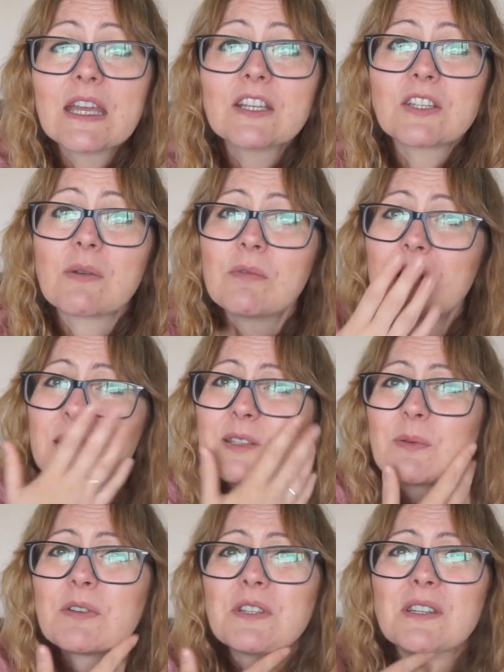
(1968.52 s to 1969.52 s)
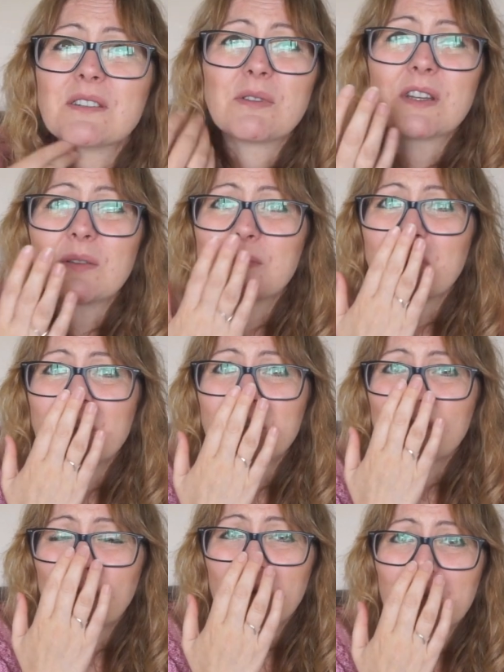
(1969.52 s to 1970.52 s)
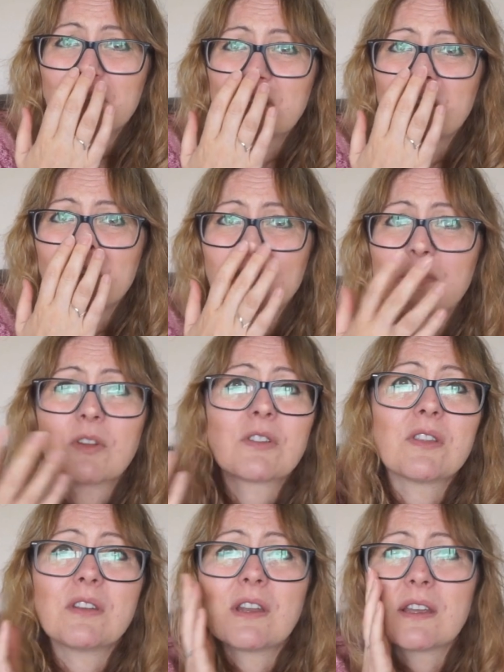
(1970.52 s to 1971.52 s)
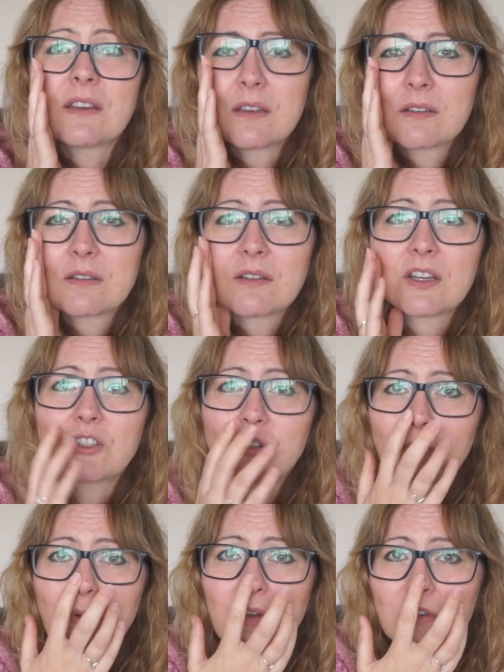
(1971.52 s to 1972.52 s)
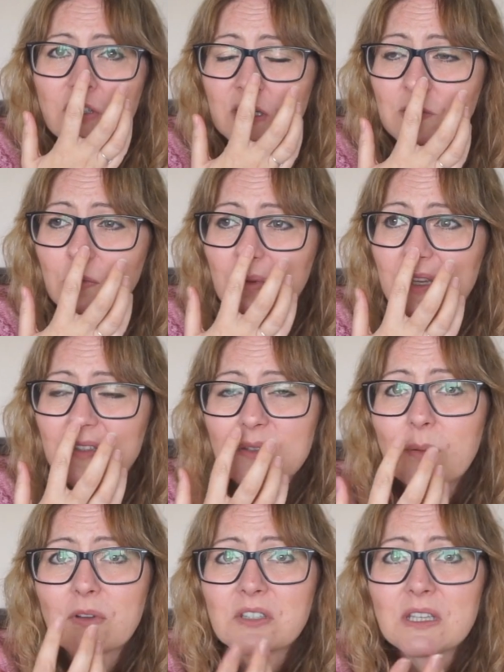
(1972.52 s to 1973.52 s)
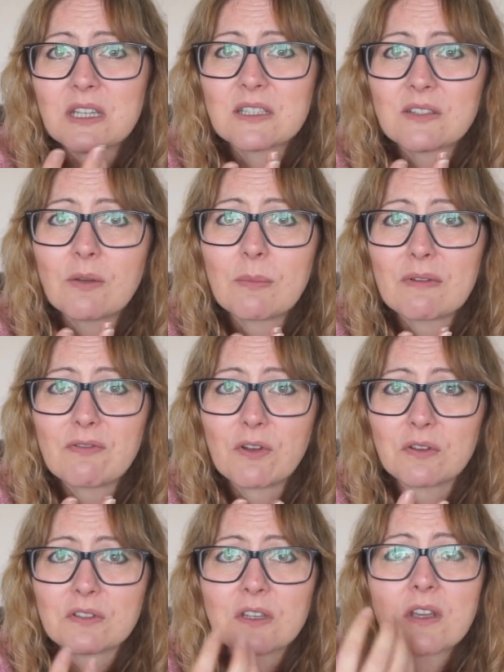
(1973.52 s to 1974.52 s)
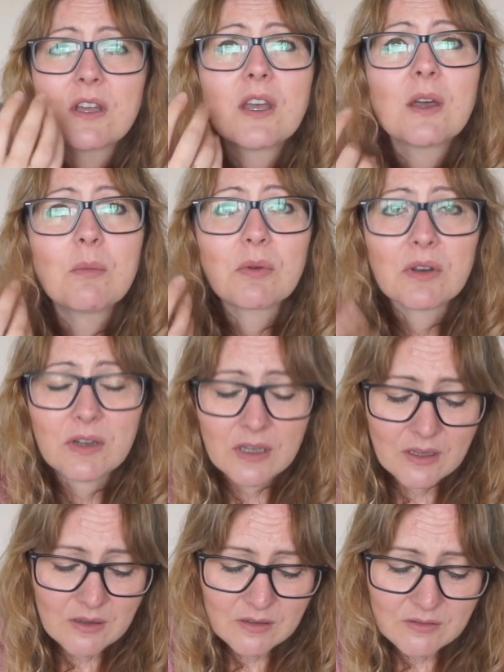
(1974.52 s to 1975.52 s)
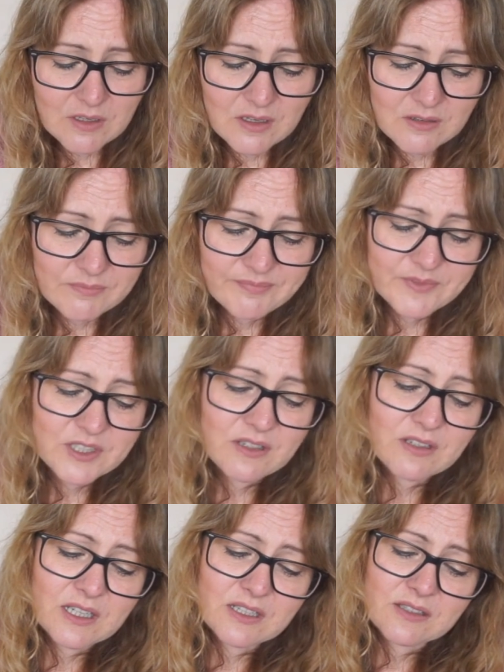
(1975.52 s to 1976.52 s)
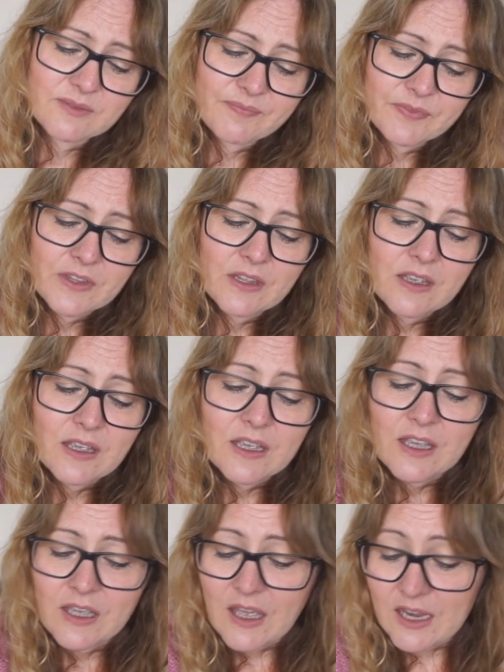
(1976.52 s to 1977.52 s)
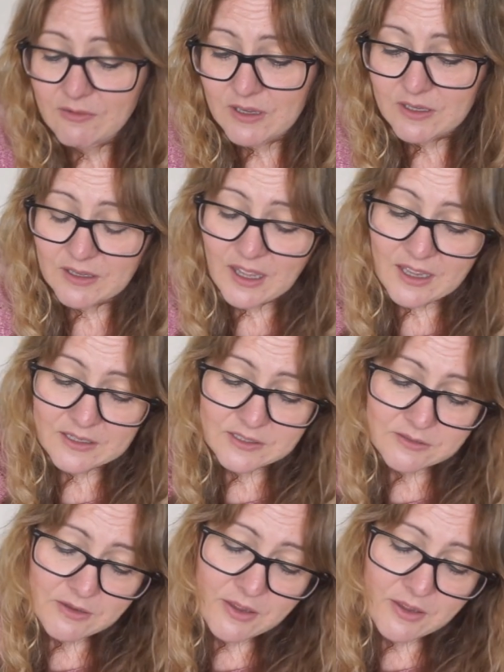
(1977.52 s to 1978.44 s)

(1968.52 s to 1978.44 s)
She, I'm really spotty as well, I'm, I do apologise. Not that like, I should apologise for being spotty, it's not my fault. But I, I yeah, it's not nice. Anyway, Kat